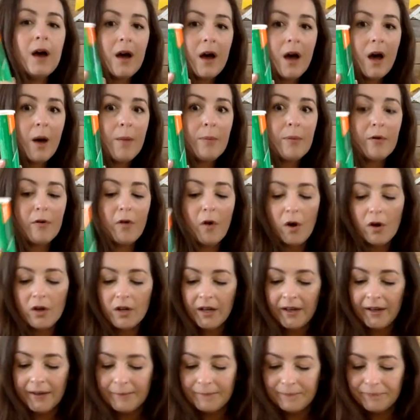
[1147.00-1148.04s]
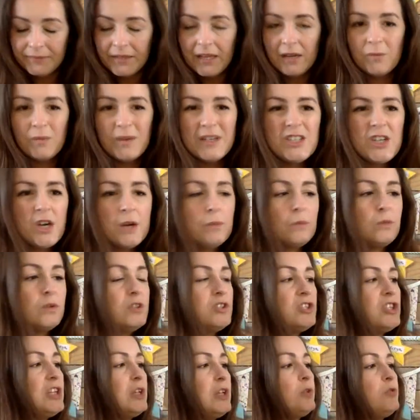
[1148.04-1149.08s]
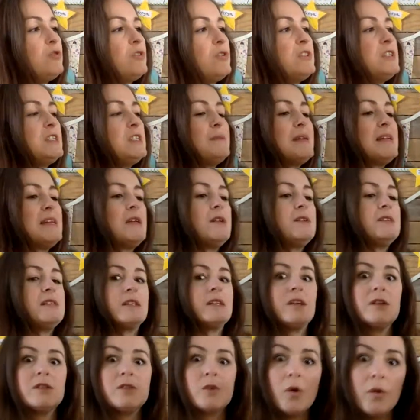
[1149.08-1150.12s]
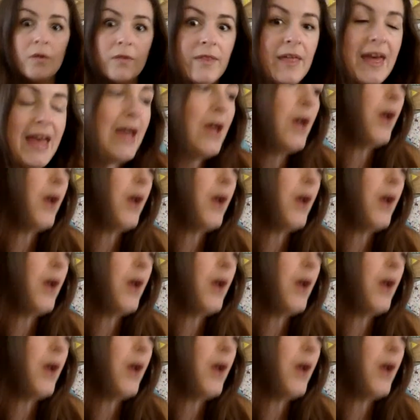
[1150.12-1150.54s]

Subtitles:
a Berocca, and we don't want children to be using those on their